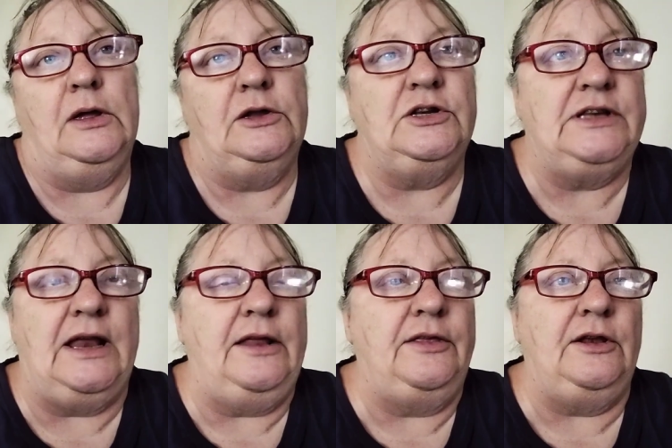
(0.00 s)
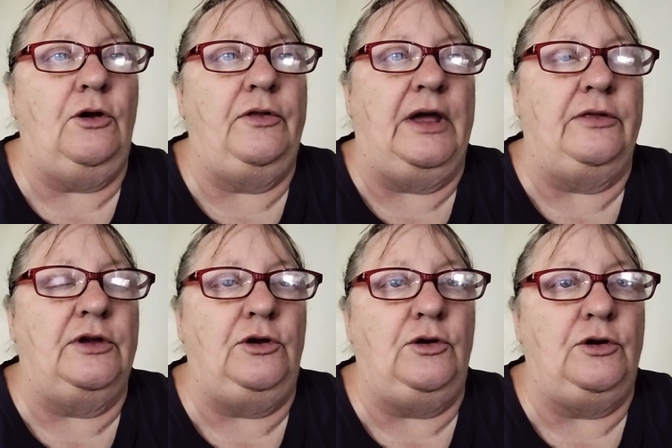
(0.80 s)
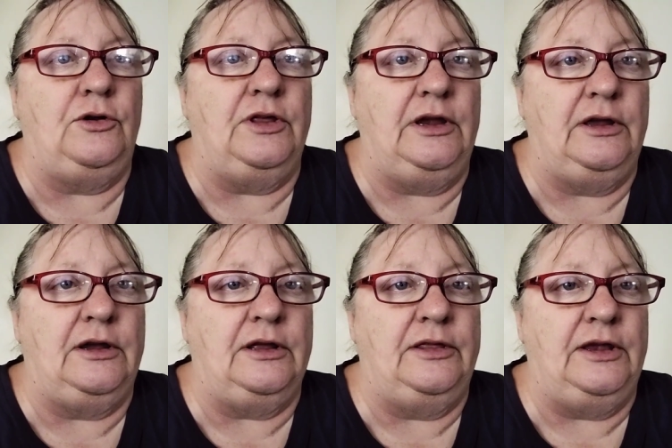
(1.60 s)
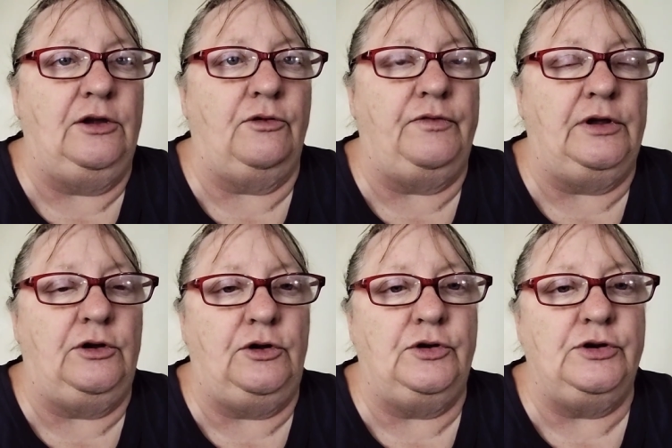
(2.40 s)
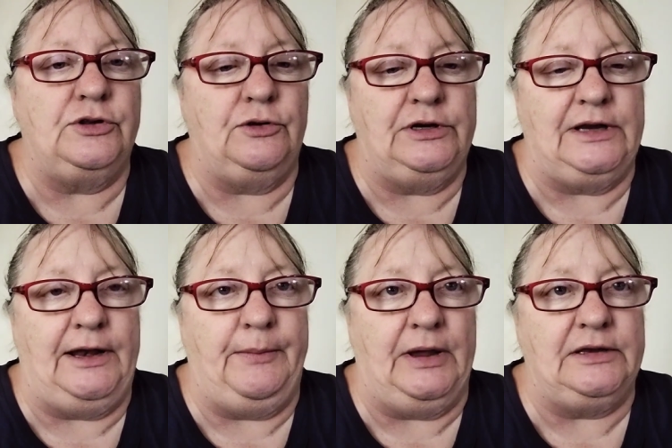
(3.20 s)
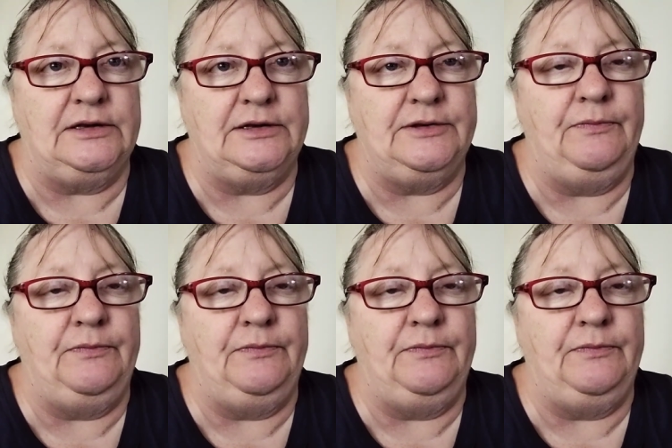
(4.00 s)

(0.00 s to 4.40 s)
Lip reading: just anything like that that you can think of that you use on a daily basis.